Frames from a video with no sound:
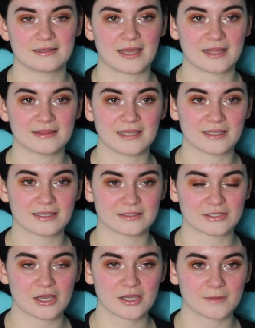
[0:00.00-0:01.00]
that they can
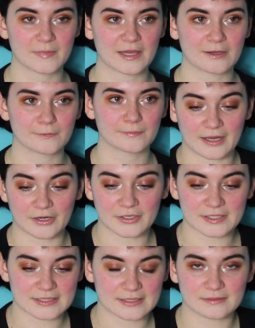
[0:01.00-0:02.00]
talk about.
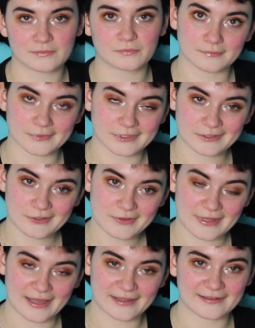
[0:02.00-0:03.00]
Eren didn't want to do
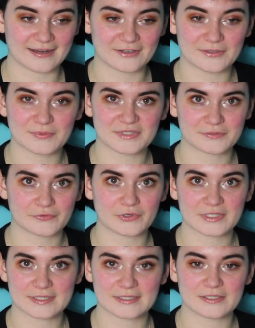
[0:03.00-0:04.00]
that. Eren was
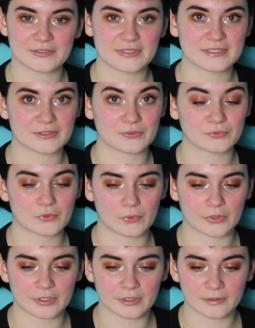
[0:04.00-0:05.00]
forced into his own
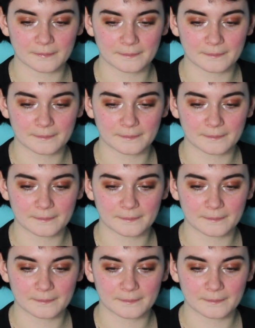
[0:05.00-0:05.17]
corner.